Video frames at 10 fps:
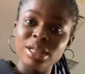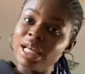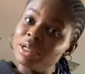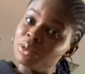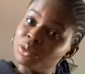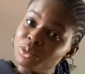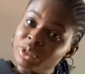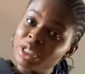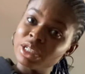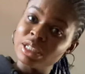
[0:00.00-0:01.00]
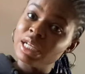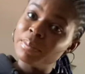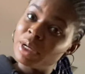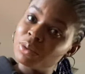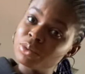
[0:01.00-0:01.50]
landlord will take either
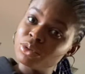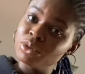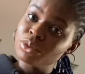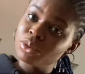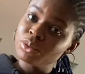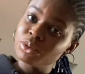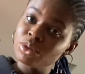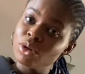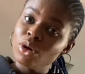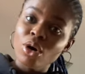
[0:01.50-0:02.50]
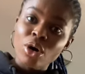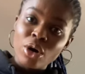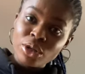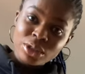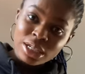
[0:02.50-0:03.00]
pounds, euros,
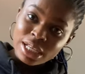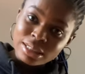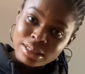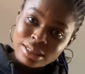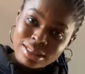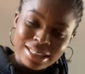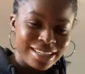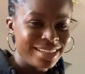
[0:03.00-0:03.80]
or dollars.